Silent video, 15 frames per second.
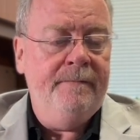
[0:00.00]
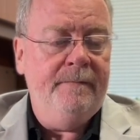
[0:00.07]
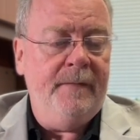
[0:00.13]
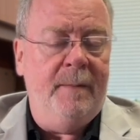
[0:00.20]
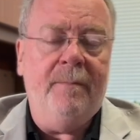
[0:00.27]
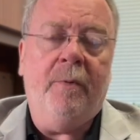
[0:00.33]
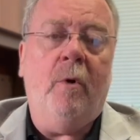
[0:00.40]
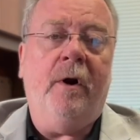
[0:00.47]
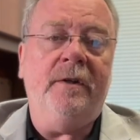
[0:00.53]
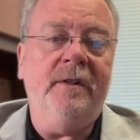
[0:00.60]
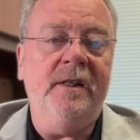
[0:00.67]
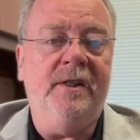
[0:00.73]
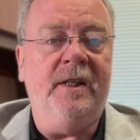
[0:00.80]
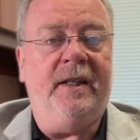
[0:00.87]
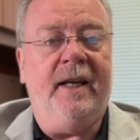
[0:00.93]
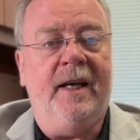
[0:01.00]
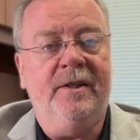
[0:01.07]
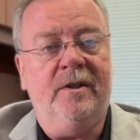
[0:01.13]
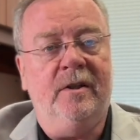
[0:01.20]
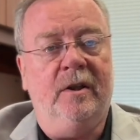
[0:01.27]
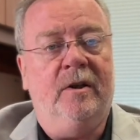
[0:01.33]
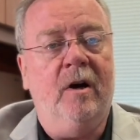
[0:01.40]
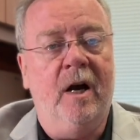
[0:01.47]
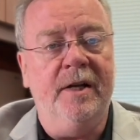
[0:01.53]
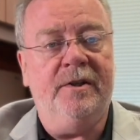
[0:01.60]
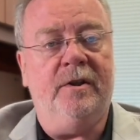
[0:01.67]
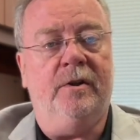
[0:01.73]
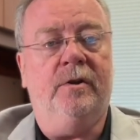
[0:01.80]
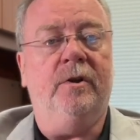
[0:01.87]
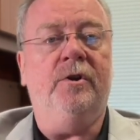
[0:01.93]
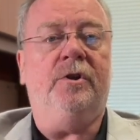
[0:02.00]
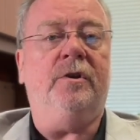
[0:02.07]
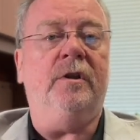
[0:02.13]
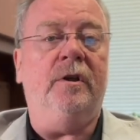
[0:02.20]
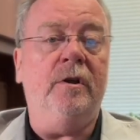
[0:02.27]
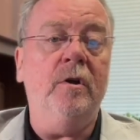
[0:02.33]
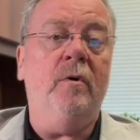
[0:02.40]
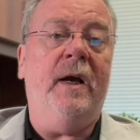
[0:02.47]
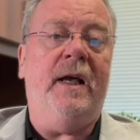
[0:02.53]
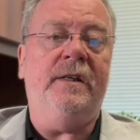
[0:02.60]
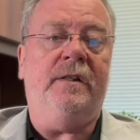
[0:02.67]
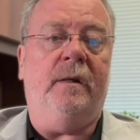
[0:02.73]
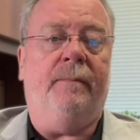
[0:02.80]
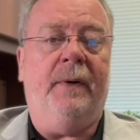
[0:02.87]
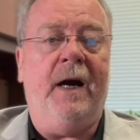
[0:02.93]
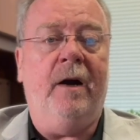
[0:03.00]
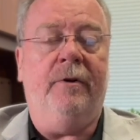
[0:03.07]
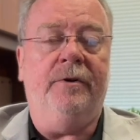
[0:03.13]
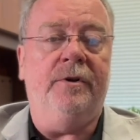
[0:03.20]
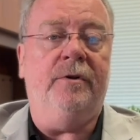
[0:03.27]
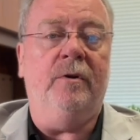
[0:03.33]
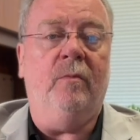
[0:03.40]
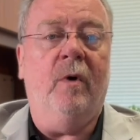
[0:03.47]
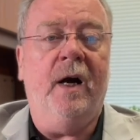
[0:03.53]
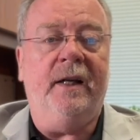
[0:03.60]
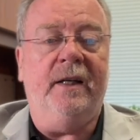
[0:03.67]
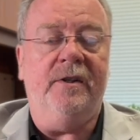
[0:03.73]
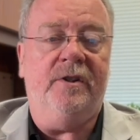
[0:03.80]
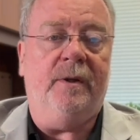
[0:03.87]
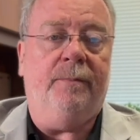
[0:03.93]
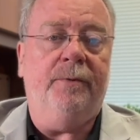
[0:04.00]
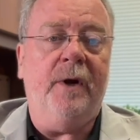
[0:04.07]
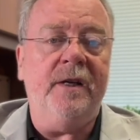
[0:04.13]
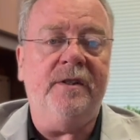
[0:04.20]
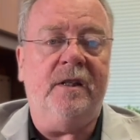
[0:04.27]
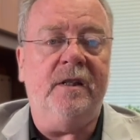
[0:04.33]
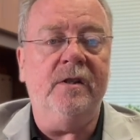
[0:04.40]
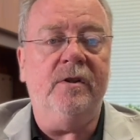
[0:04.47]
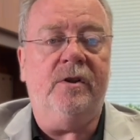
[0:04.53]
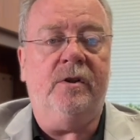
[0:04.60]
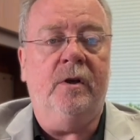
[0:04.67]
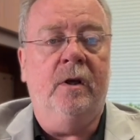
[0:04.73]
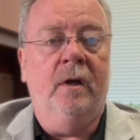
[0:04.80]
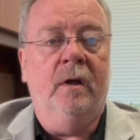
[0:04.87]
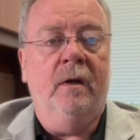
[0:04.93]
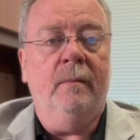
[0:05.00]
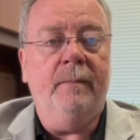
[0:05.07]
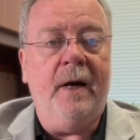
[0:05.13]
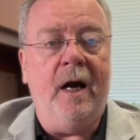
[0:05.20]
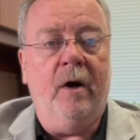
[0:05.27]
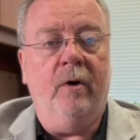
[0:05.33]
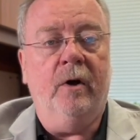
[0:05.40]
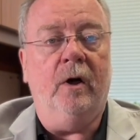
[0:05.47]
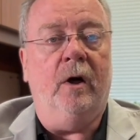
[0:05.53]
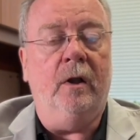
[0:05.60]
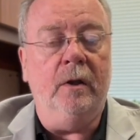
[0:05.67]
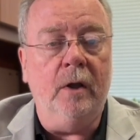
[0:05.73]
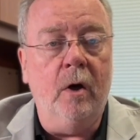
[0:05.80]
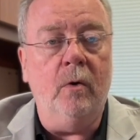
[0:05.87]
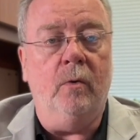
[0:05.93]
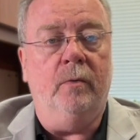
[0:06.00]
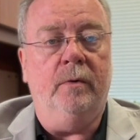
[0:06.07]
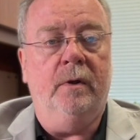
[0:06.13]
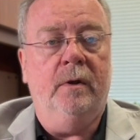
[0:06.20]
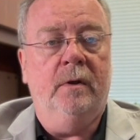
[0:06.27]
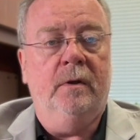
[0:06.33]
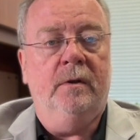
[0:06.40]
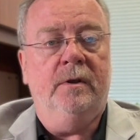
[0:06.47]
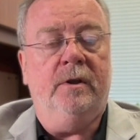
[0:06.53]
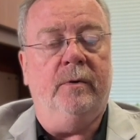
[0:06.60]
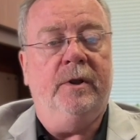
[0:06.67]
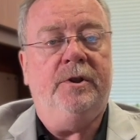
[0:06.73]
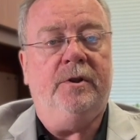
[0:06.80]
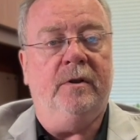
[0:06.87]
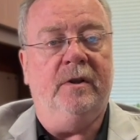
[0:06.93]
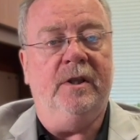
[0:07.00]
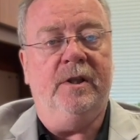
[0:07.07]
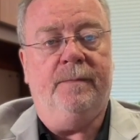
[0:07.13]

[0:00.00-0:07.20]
important as it gets to the Constitution and who has the power to do what. It's the president's power alone to issue these